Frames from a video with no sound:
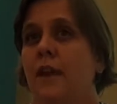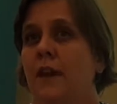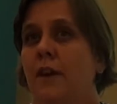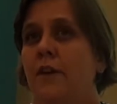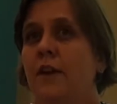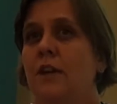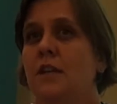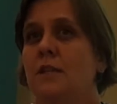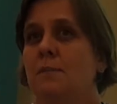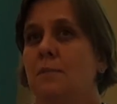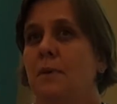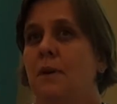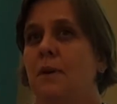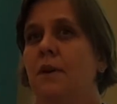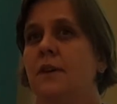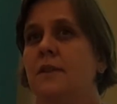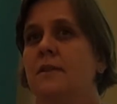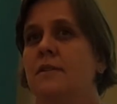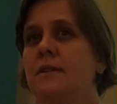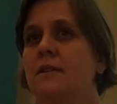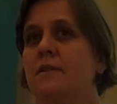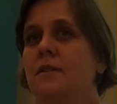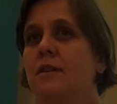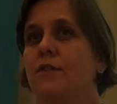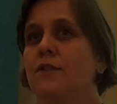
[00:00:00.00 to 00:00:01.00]
their
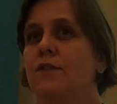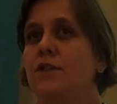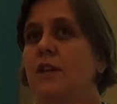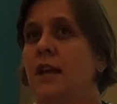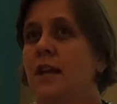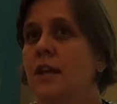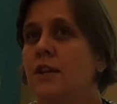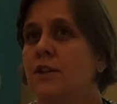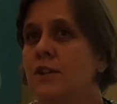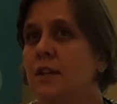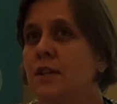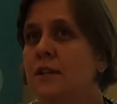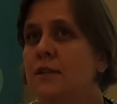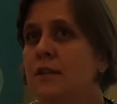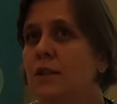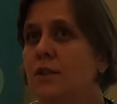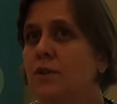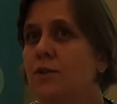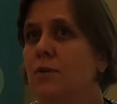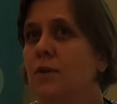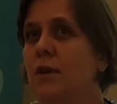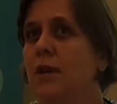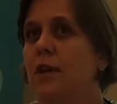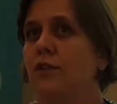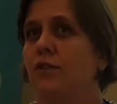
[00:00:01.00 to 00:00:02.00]
experiences of challenging
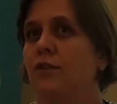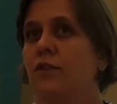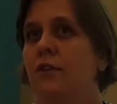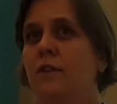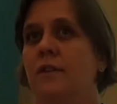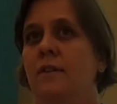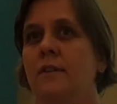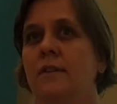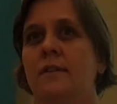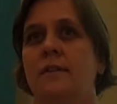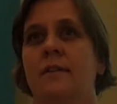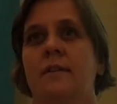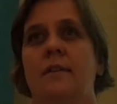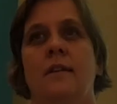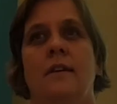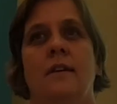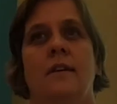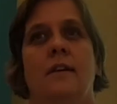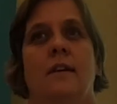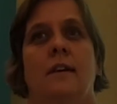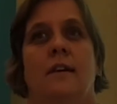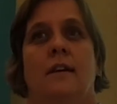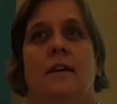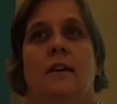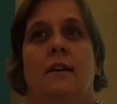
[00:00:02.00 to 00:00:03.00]
situations,
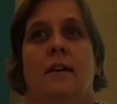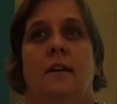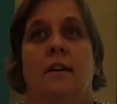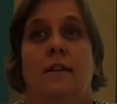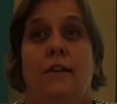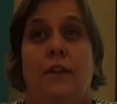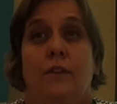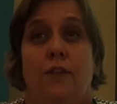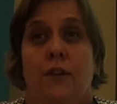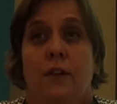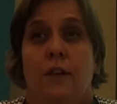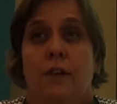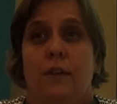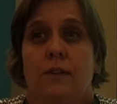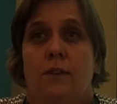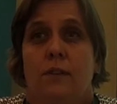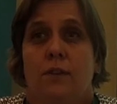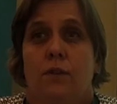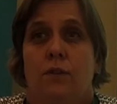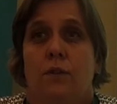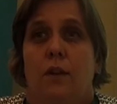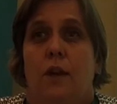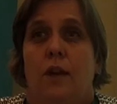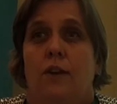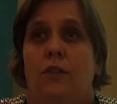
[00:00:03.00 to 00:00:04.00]
difficult
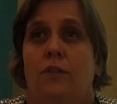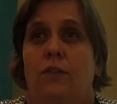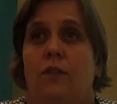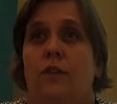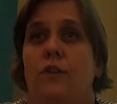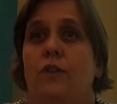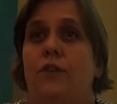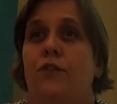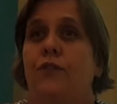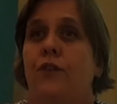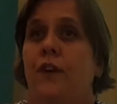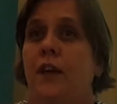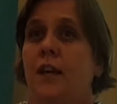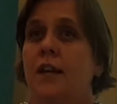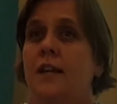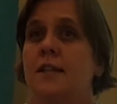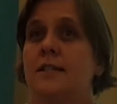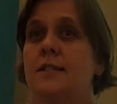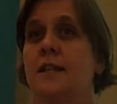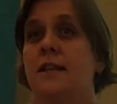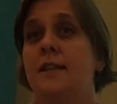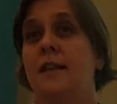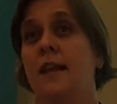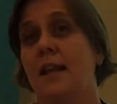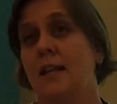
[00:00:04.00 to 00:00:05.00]
situations,
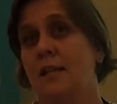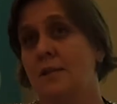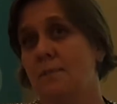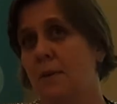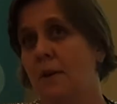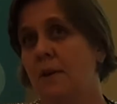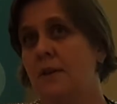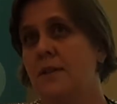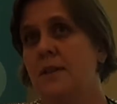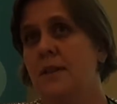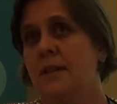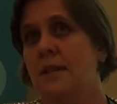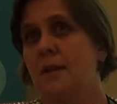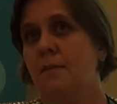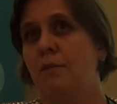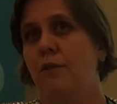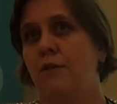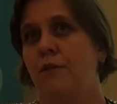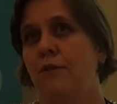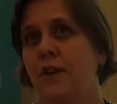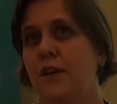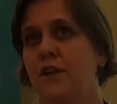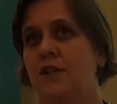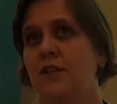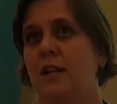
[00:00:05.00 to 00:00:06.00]
failures that they experience in their
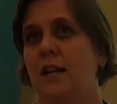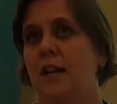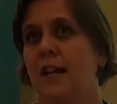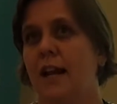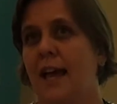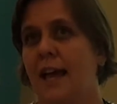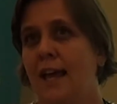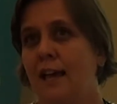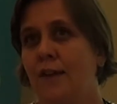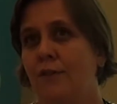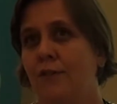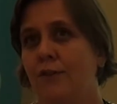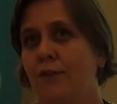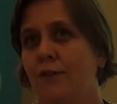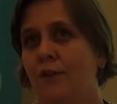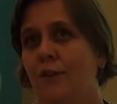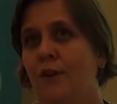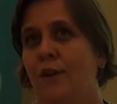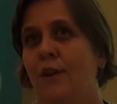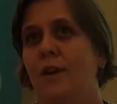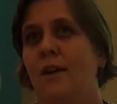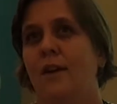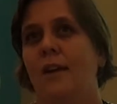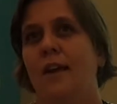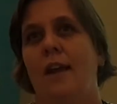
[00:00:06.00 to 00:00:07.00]
professional life,
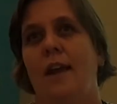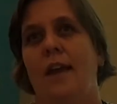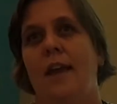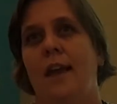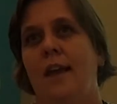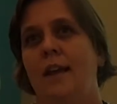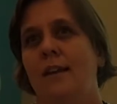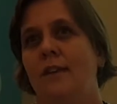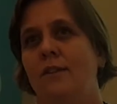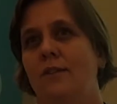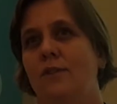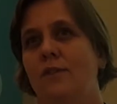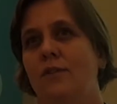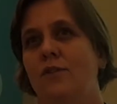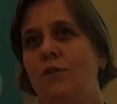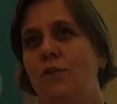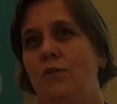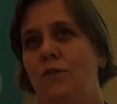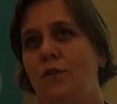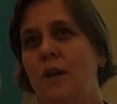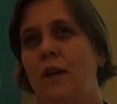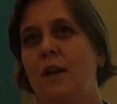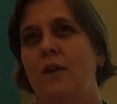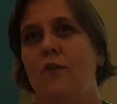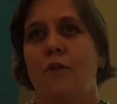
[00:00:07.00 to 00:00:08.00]
and
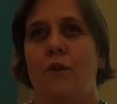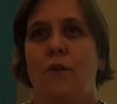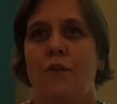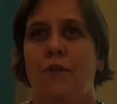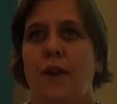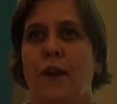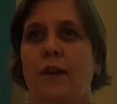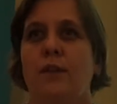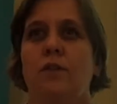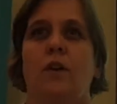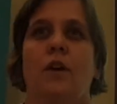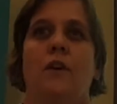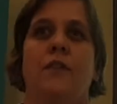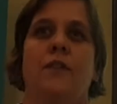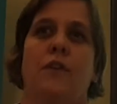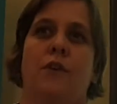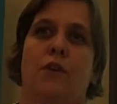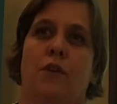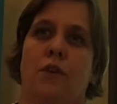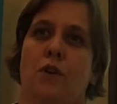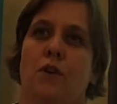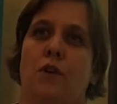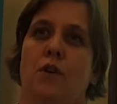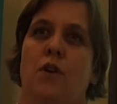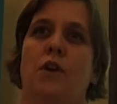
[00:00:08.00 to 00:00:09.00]
to really reflect on
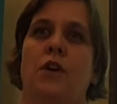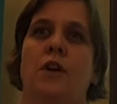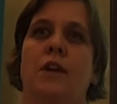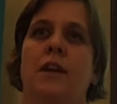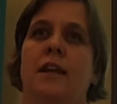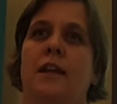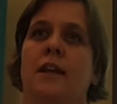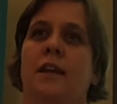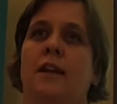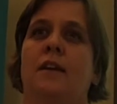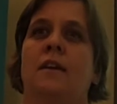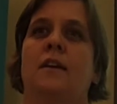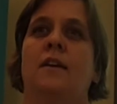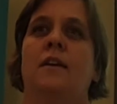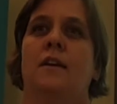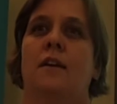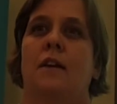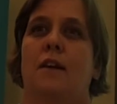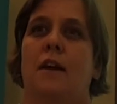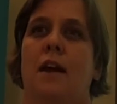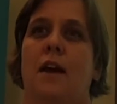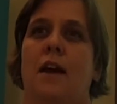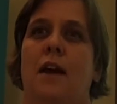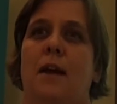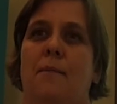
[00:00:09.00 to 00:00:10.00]
their own learning
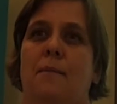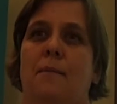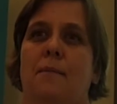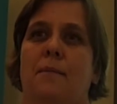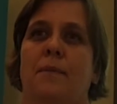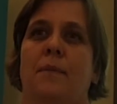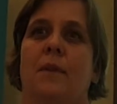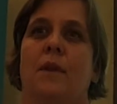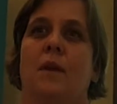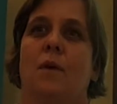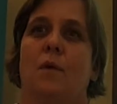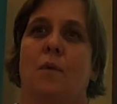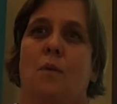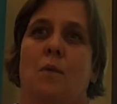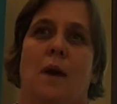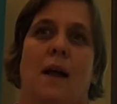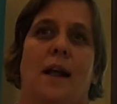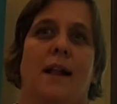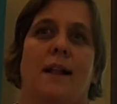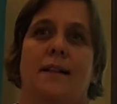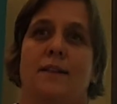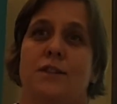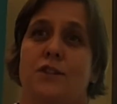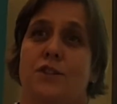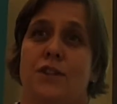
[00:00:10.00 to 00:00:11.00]

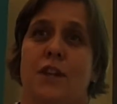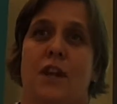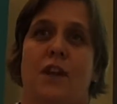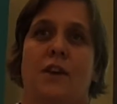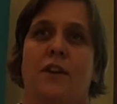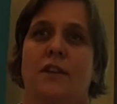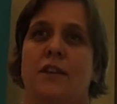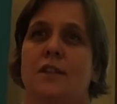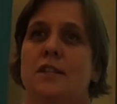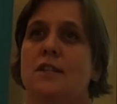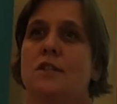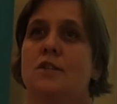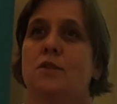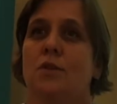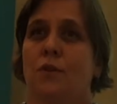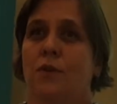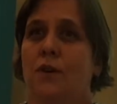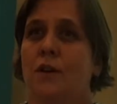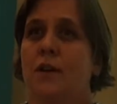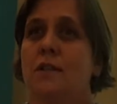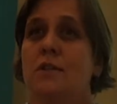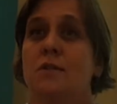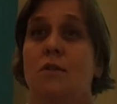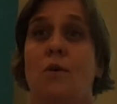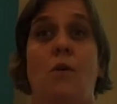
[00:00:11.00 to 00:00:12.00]
while sharing these
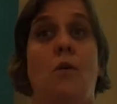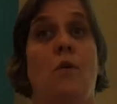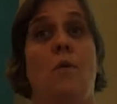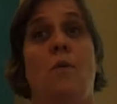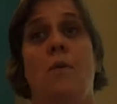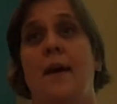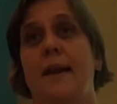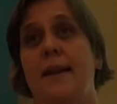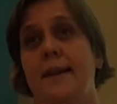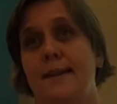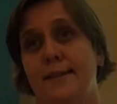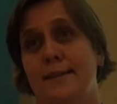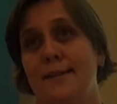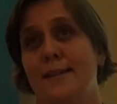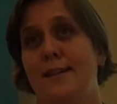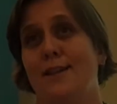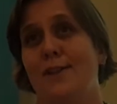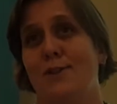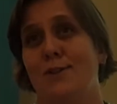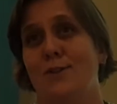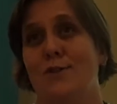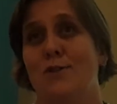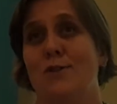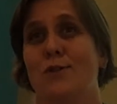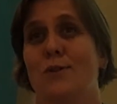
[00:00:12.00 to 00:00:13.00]
stories or while
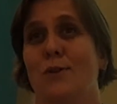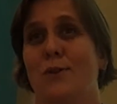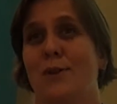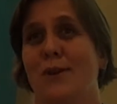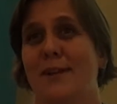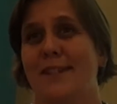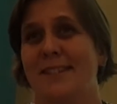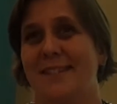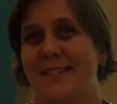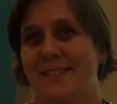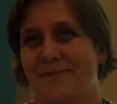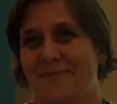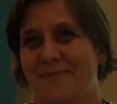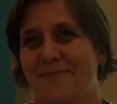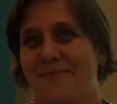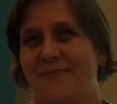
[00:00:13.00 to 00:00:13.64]
listening to stories.